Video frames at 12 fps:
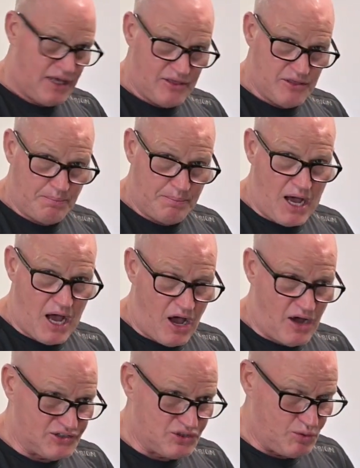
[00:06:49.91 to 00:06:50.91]
The
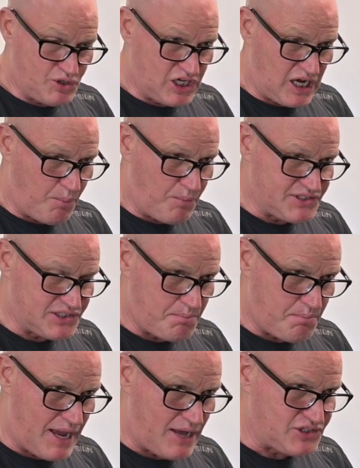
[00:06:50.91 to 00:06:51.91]
bars, which come with some
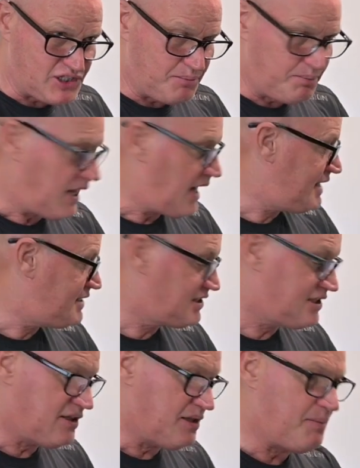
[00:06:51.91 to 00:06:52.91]
mounting
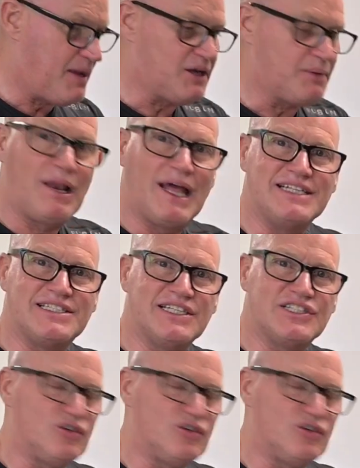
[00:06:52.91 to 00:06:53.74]
plates, the mounting plate sits